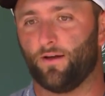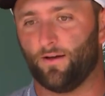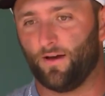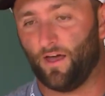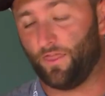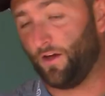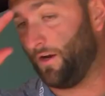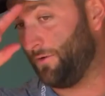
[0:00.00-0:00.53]

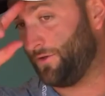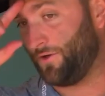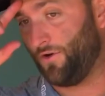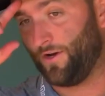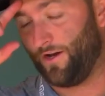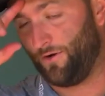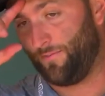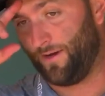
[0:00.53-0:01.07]
I thought it was
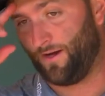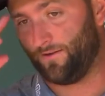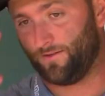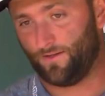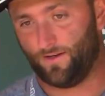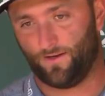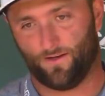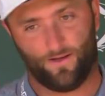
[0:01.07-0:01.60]
going out of bounds,
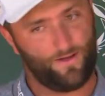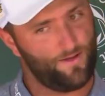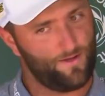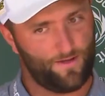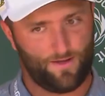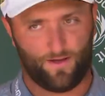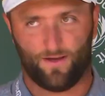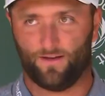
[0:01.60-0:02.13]
and
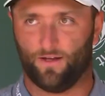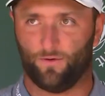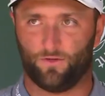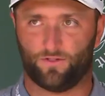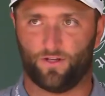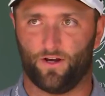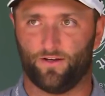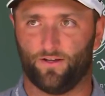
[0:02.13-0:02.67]
I was
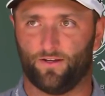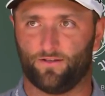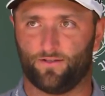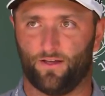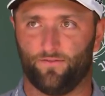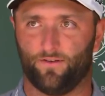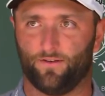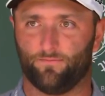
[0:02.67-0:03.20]
staring at a
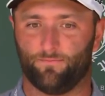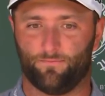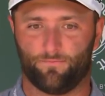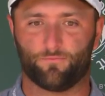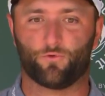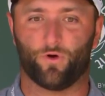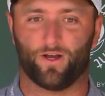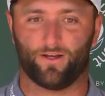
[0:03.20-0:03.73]
7
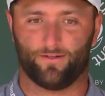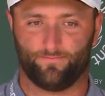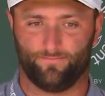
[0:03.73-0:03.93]
quick.